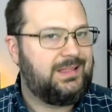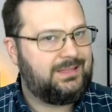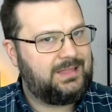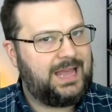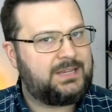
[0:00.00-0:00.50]

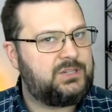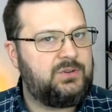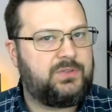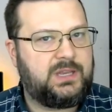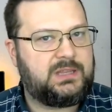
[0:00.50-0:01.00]
Lest
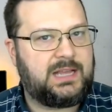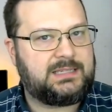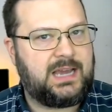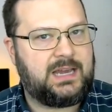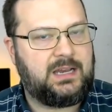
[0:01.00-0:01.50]
you think
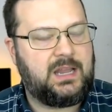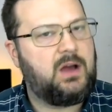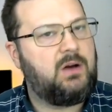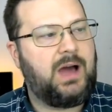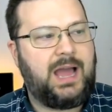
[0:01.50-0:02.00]
that's kind of
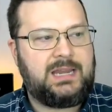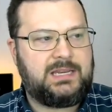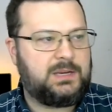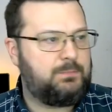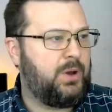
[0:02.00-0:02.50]
low, I
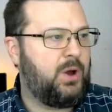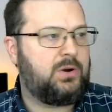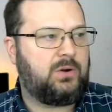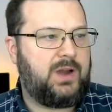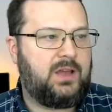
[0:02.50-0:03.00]
did
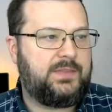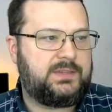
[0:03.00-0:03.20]
poke around.